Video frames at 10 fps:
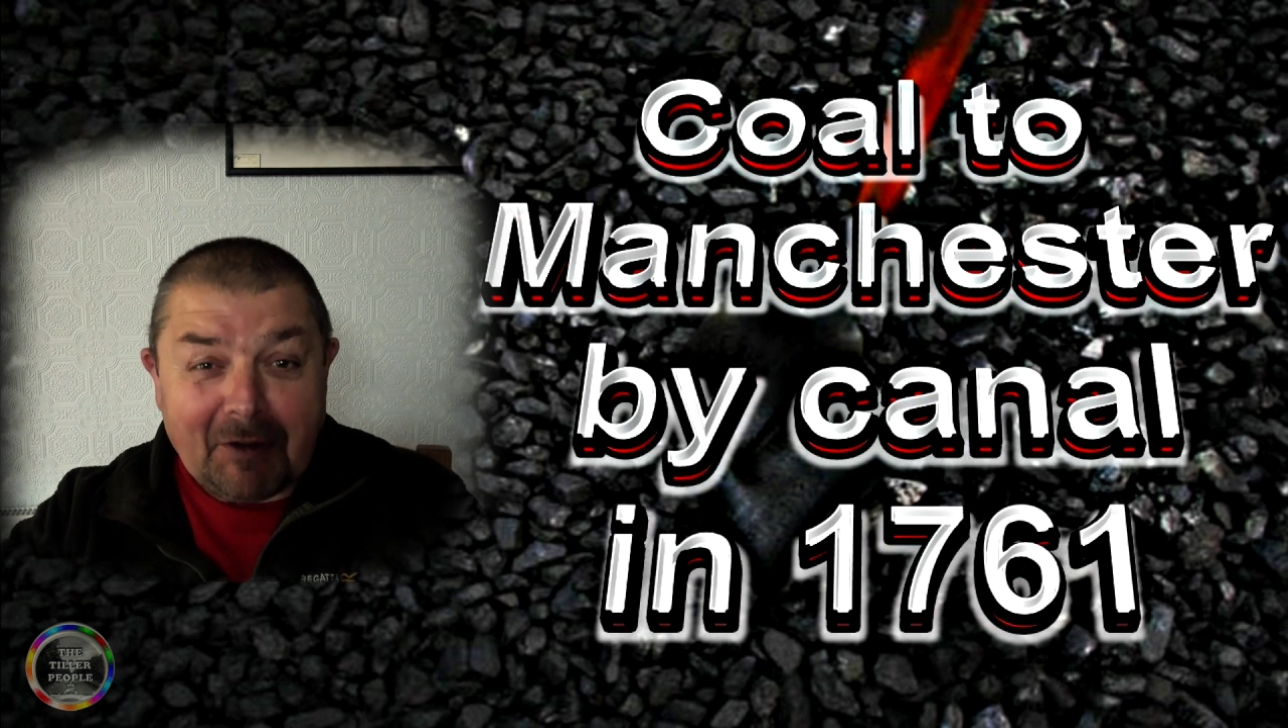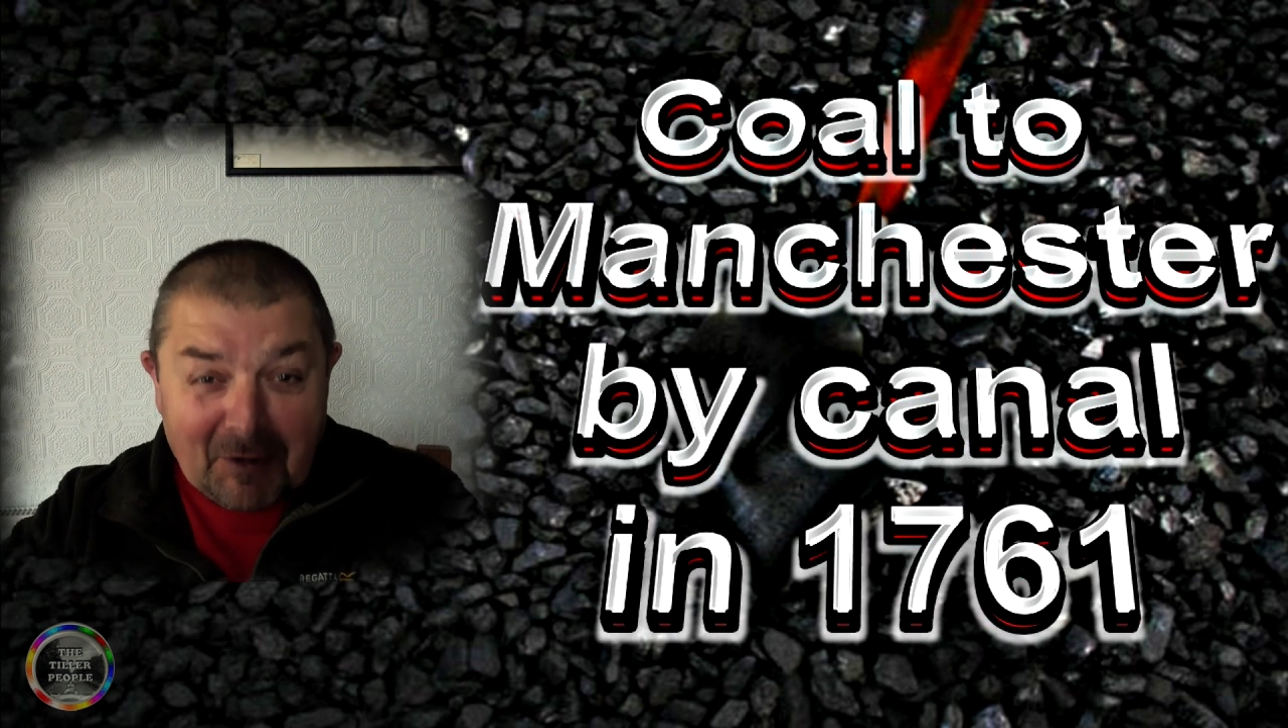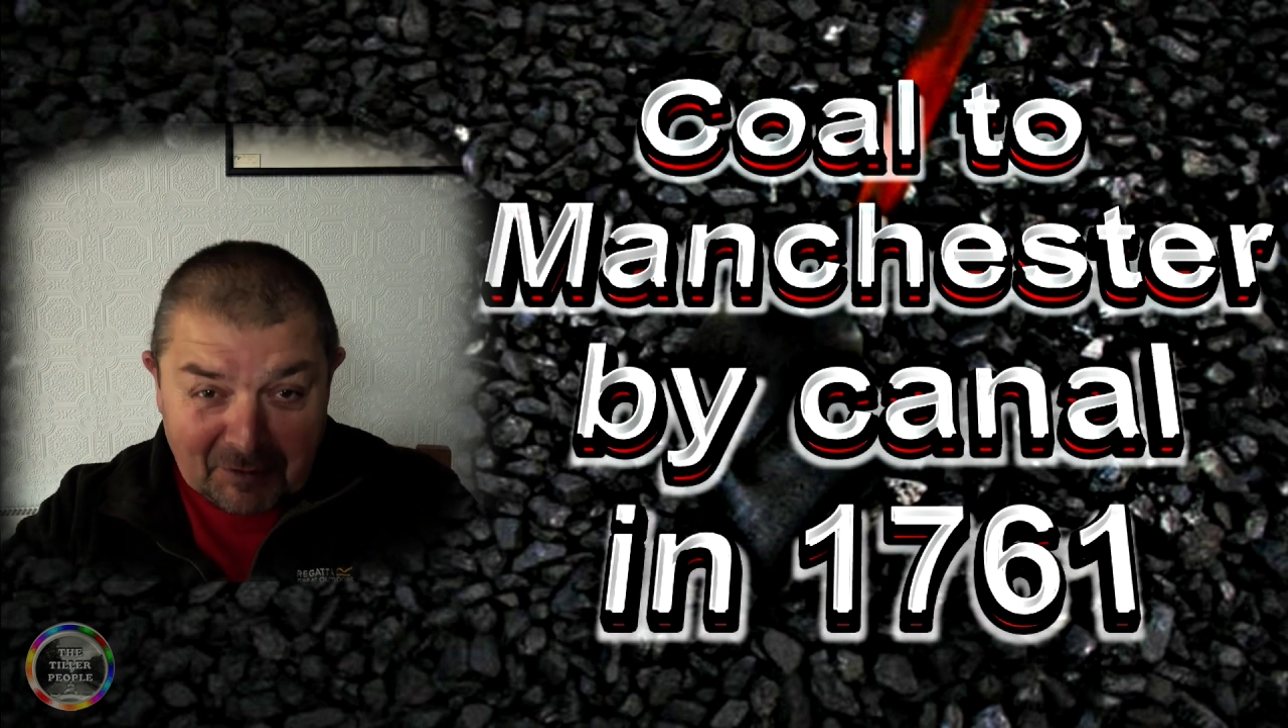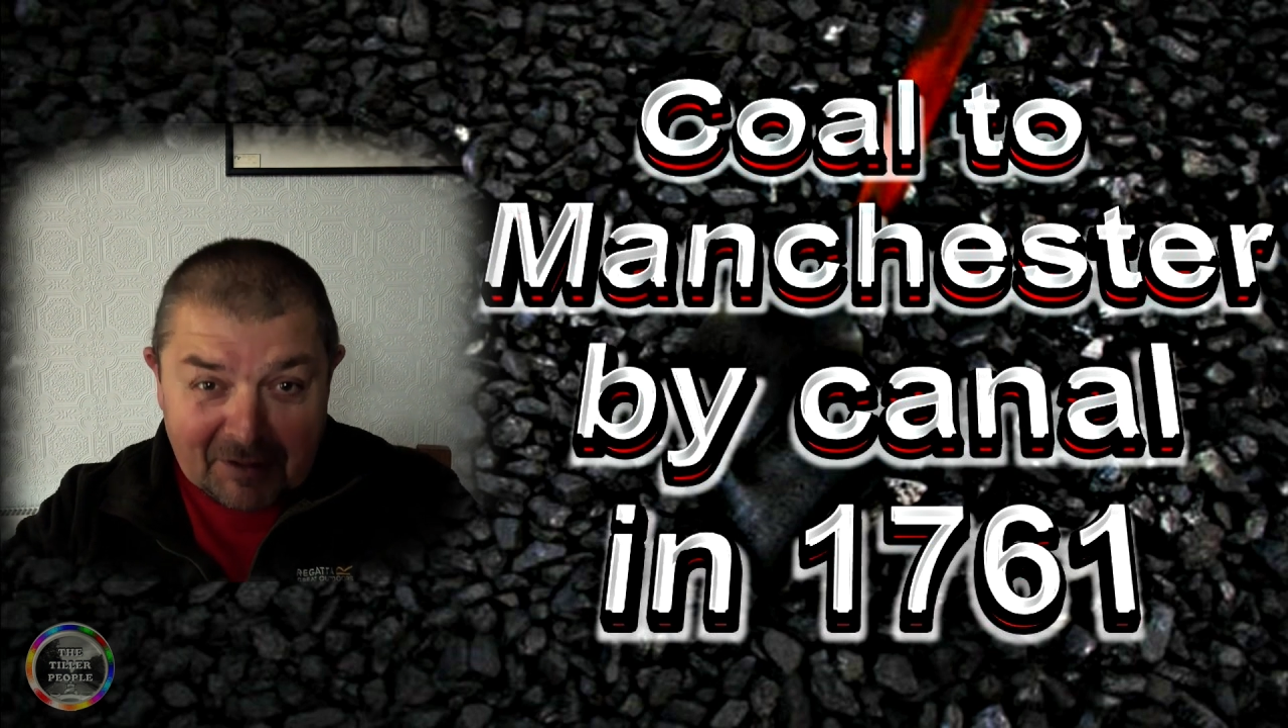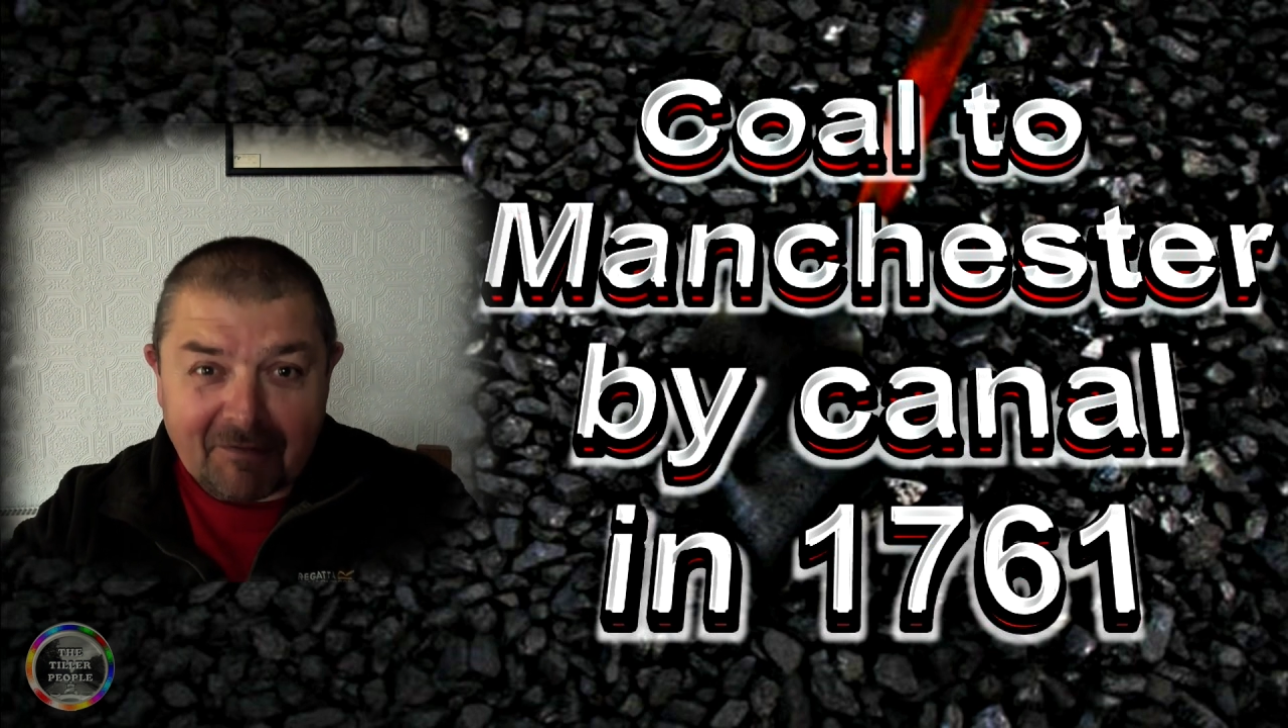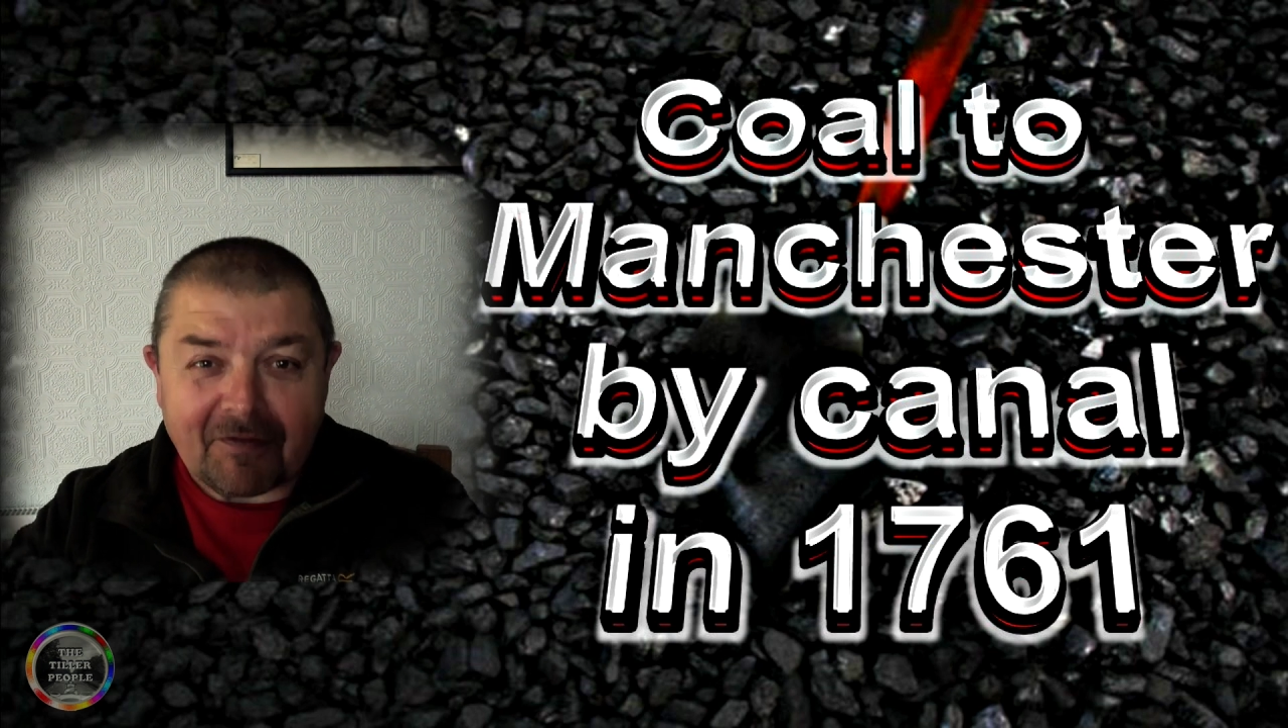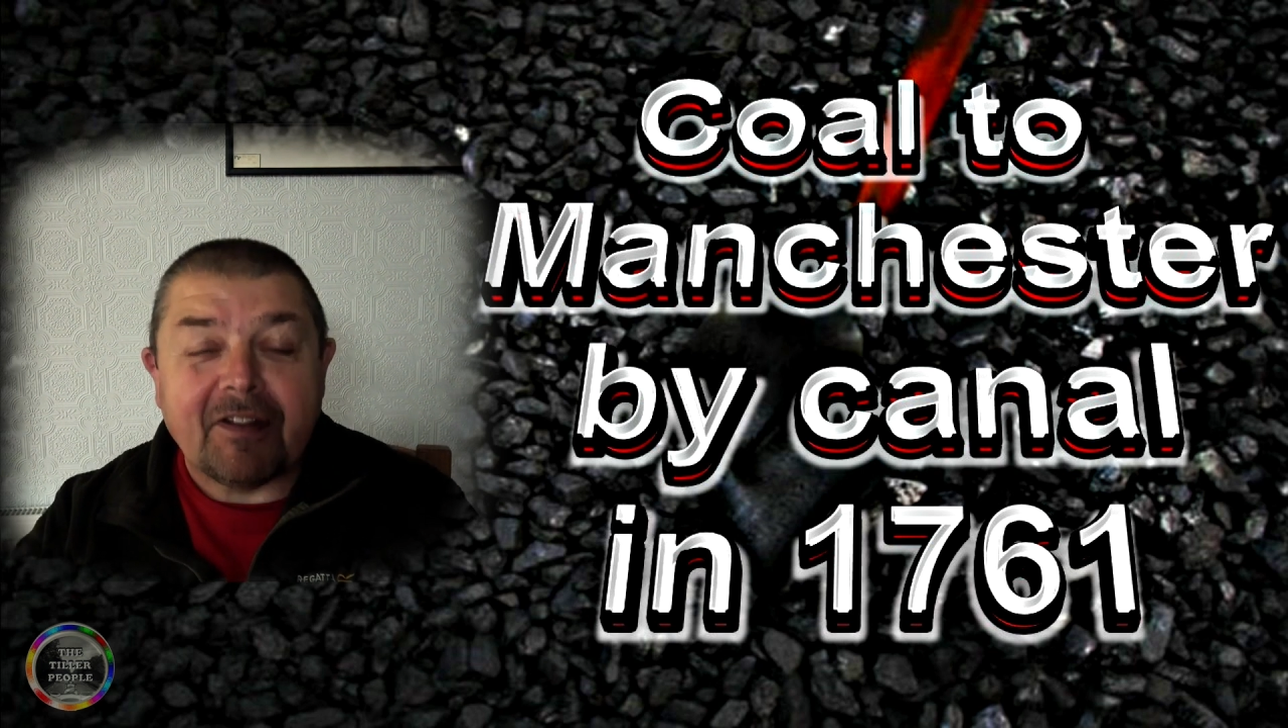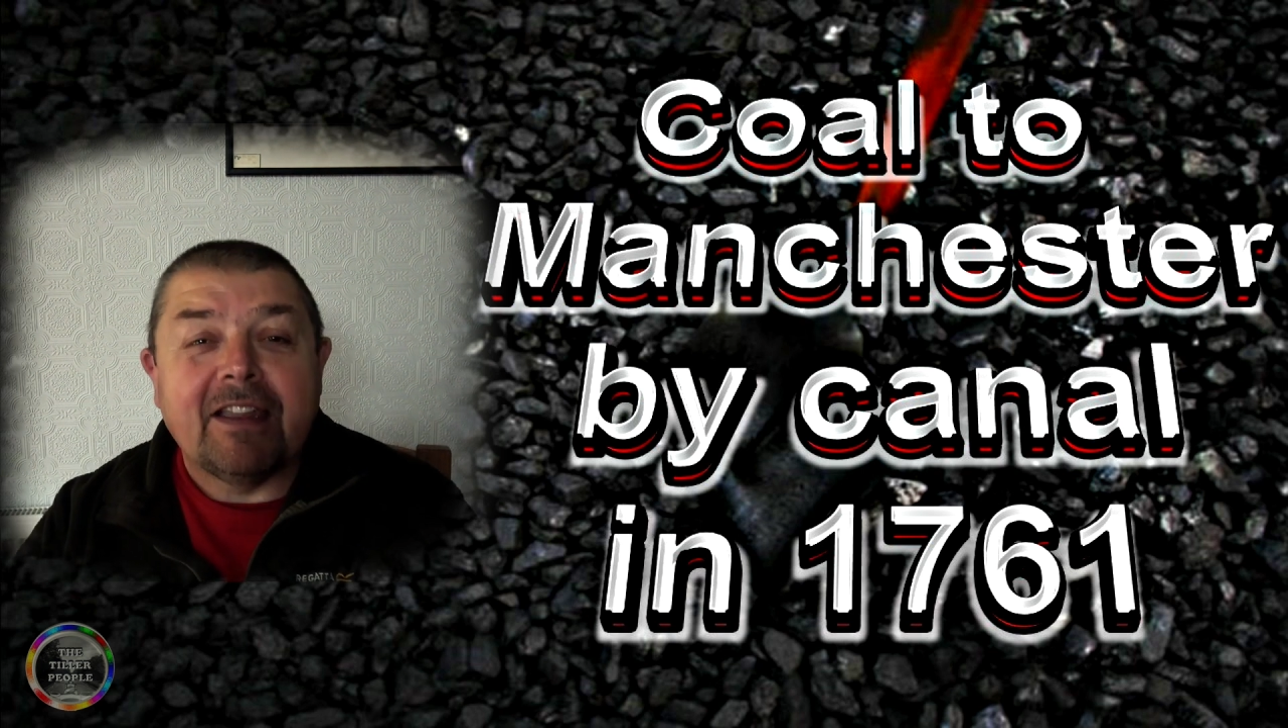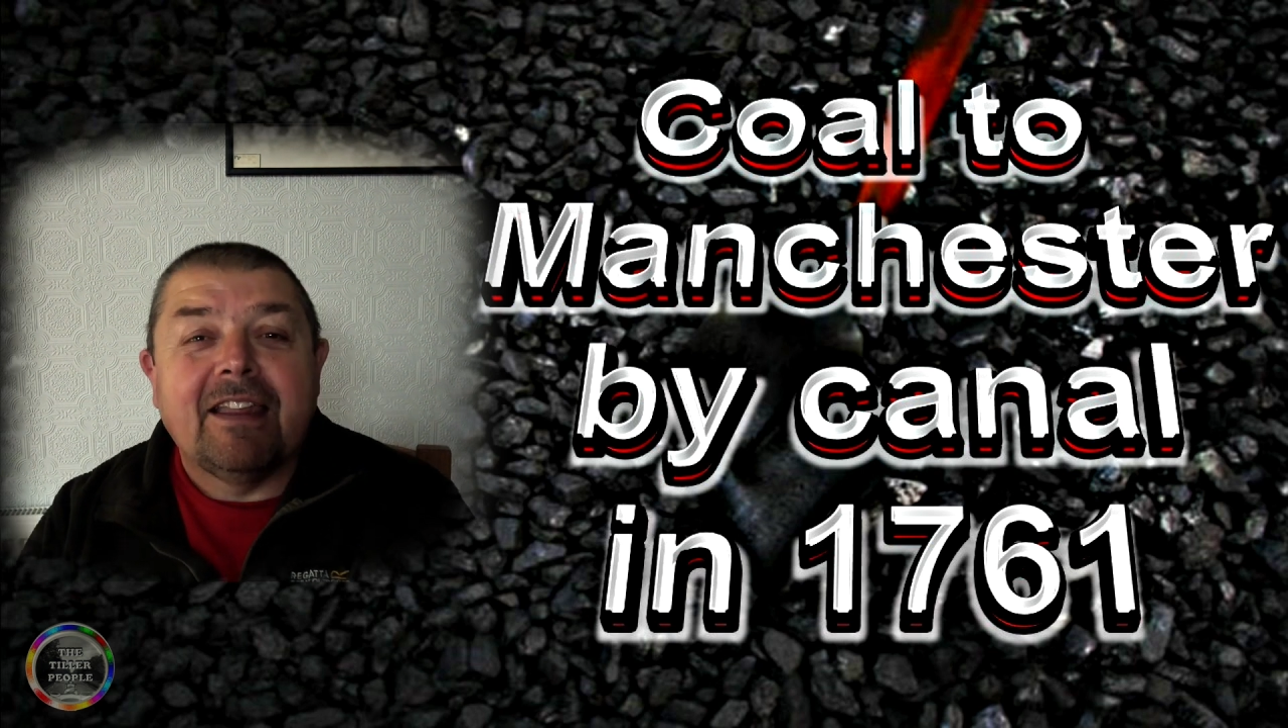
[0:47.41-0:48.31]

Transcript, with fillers: loads of,